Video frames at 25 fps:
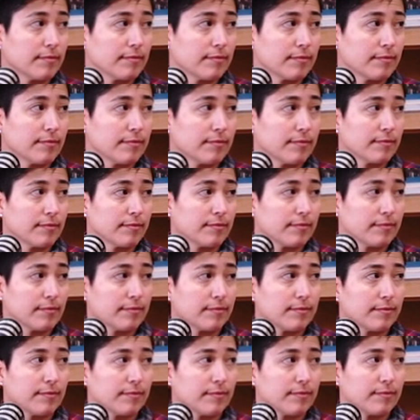
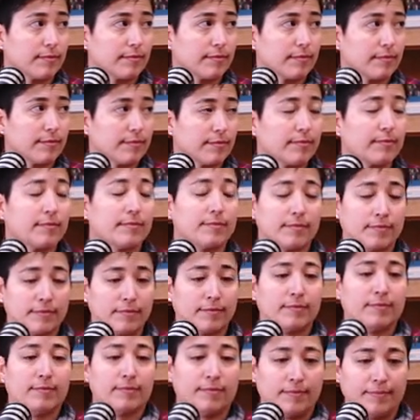
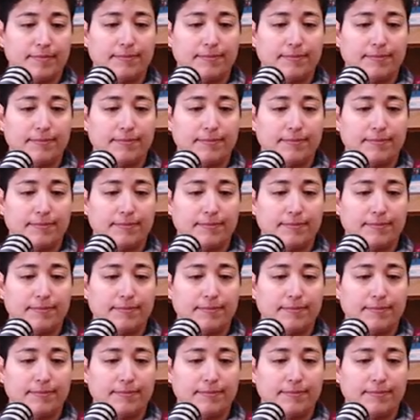The person shown says nothing.